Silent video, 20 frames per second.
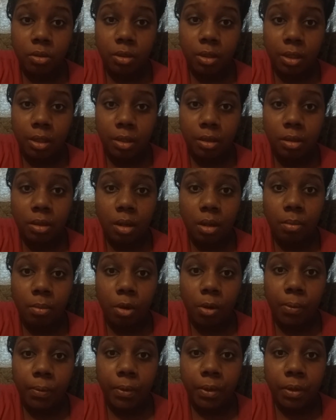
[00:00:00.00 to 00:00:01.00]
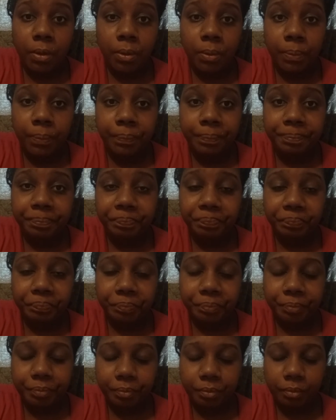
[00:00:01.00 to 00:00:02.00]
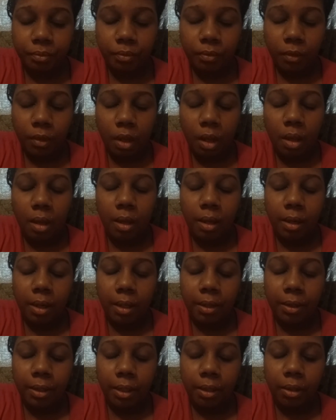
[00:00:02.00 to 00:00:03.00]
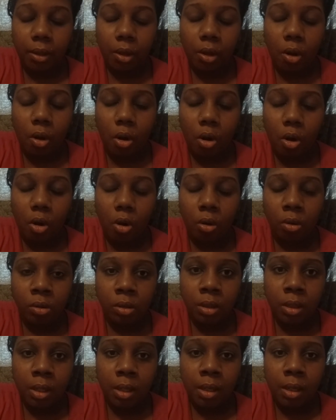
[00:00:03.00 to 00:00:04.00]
did come over, and they then called